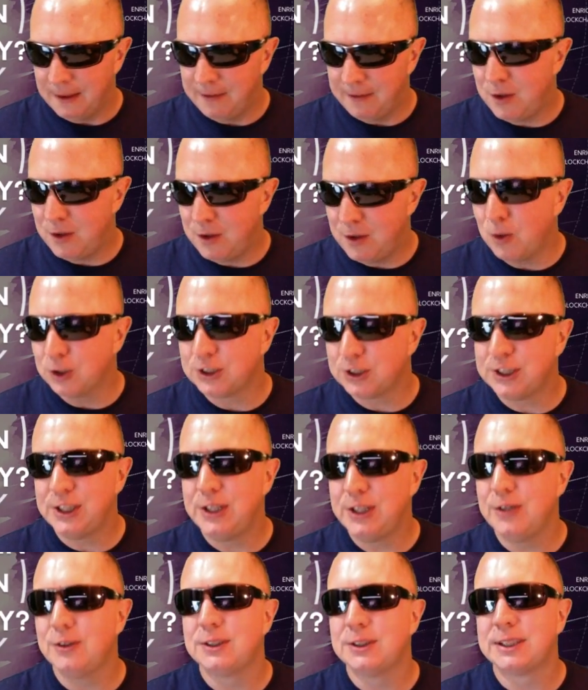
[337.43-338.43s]
If you want to
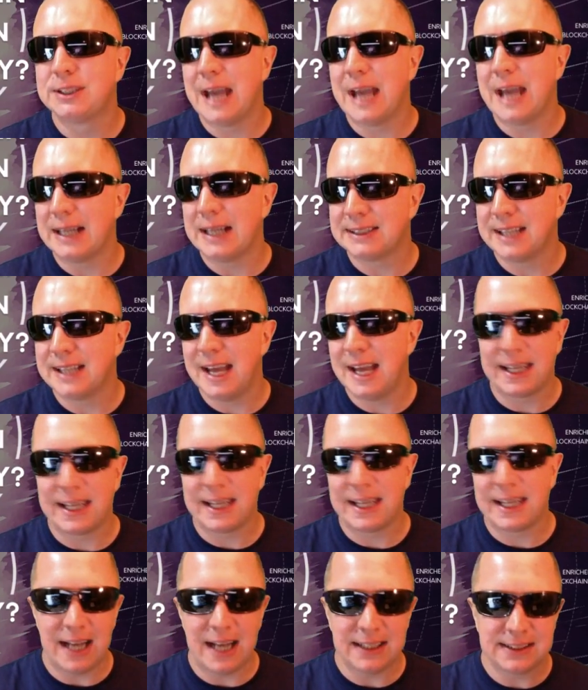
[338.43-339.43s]
use gas, their
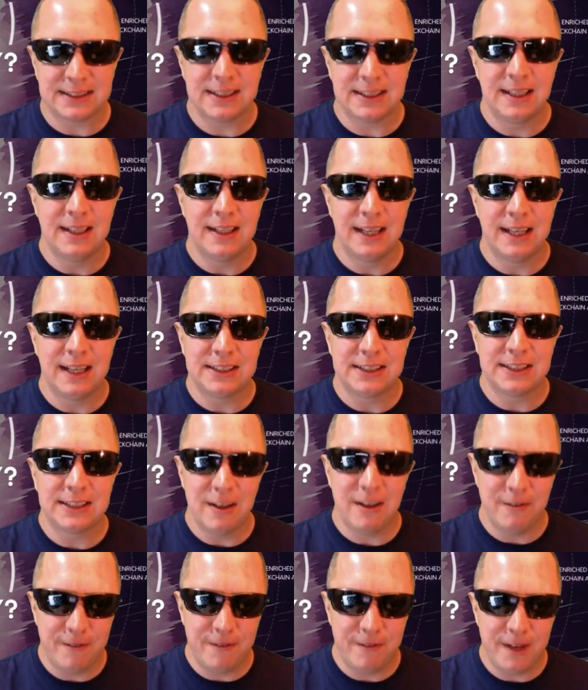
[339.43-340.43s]
gas, that's
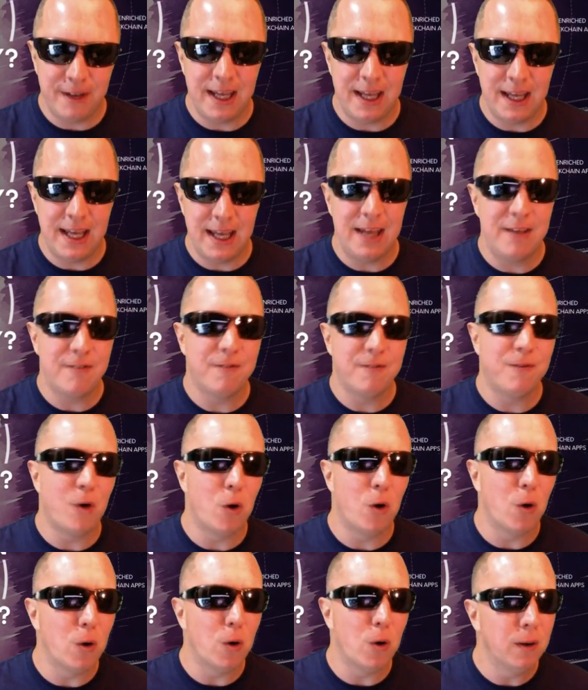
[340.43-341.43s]

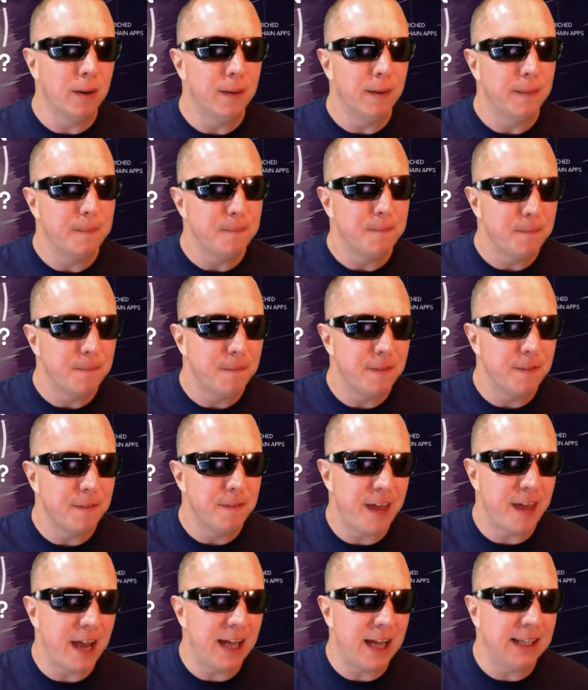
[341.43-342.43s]
VE4.
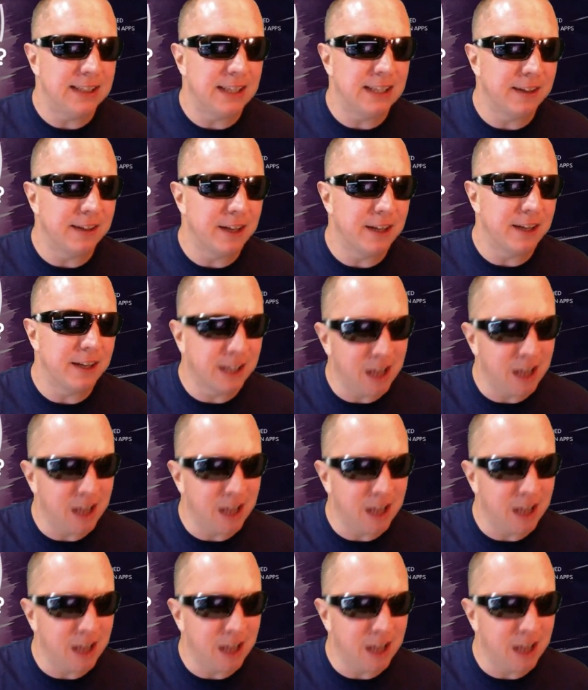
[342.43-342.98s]
That is under